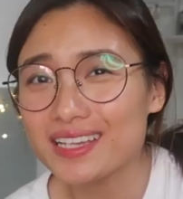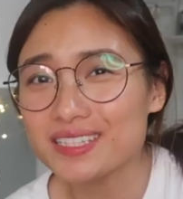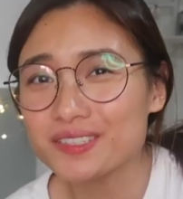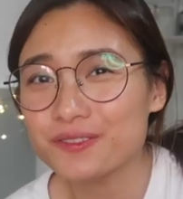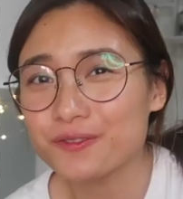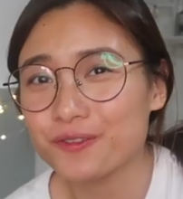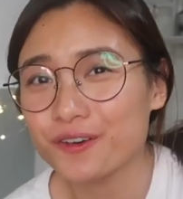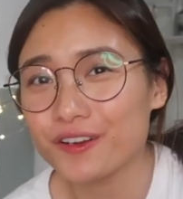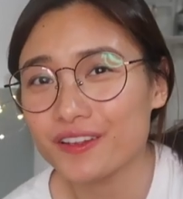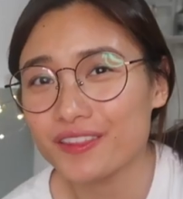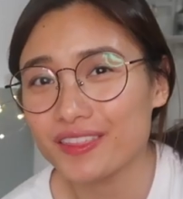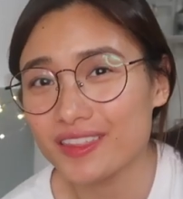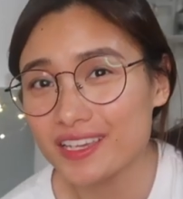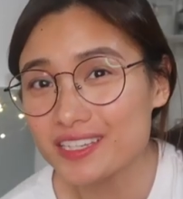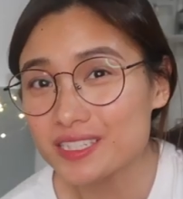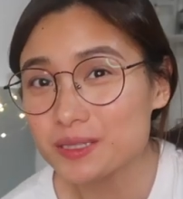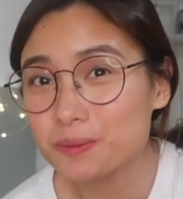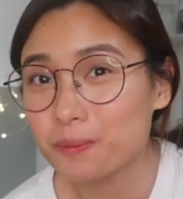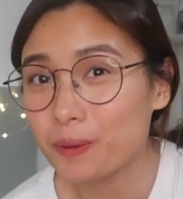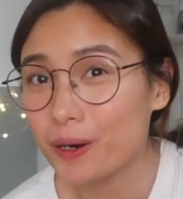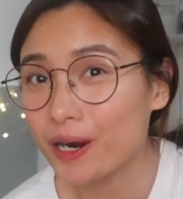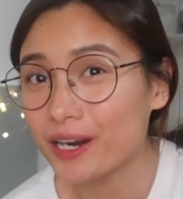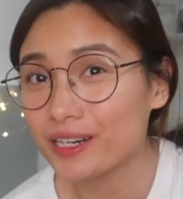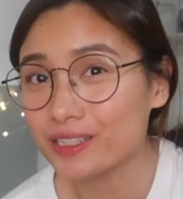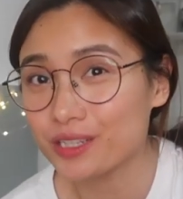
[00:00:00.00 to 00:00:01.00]
Guys, for this
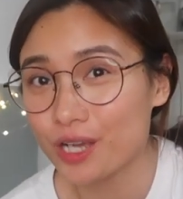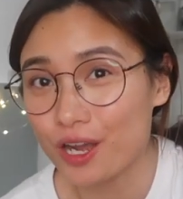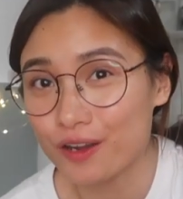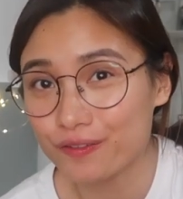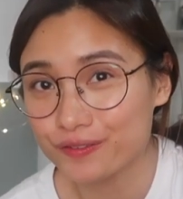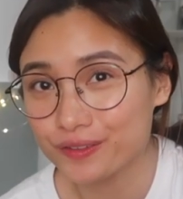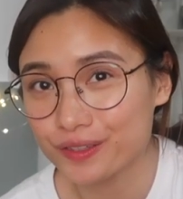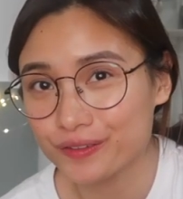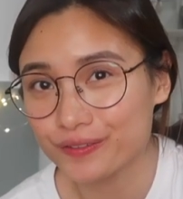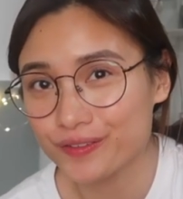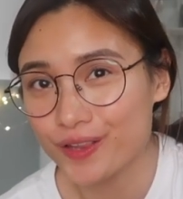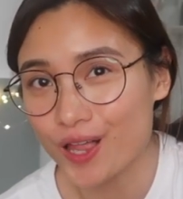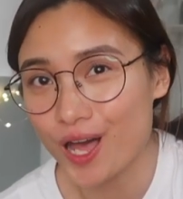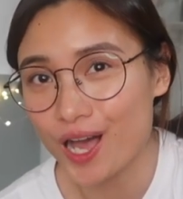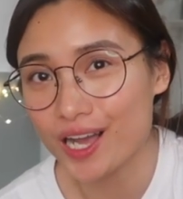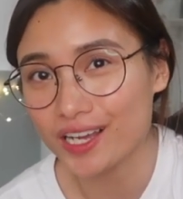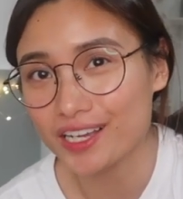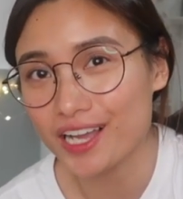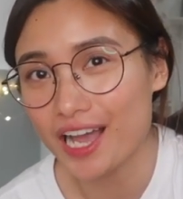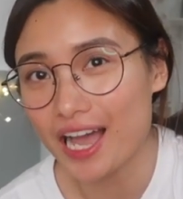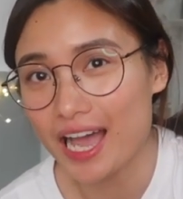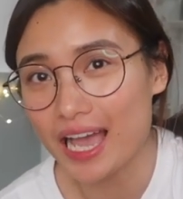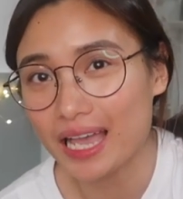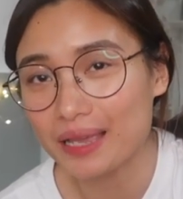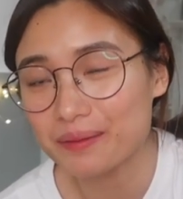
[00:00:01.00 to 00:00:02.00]
part of the
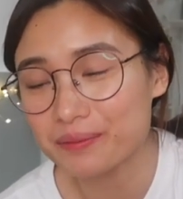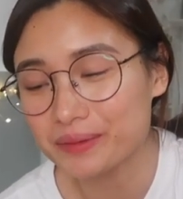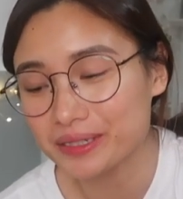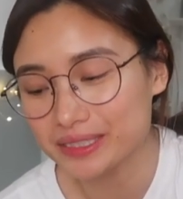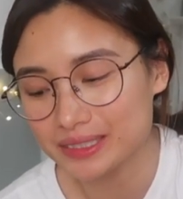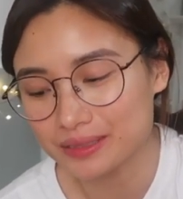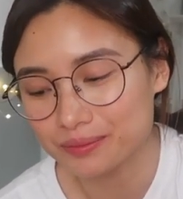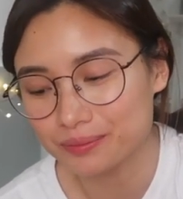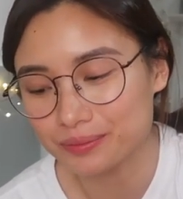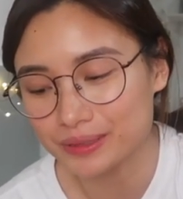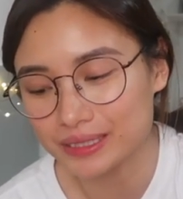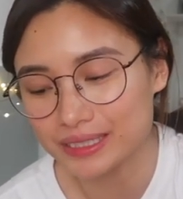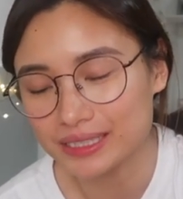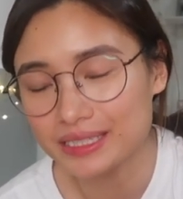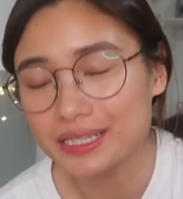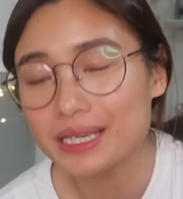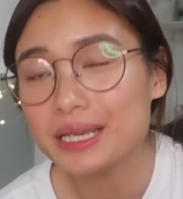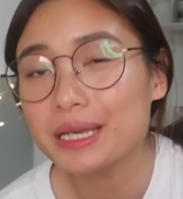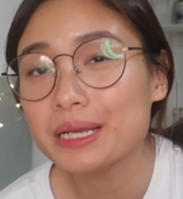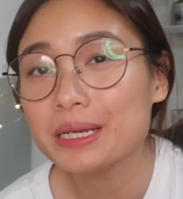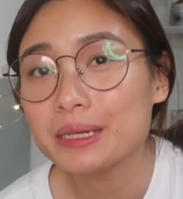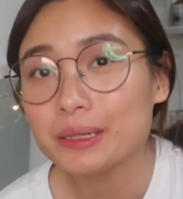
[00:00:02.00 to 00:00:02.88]
vlog, I'm gonna be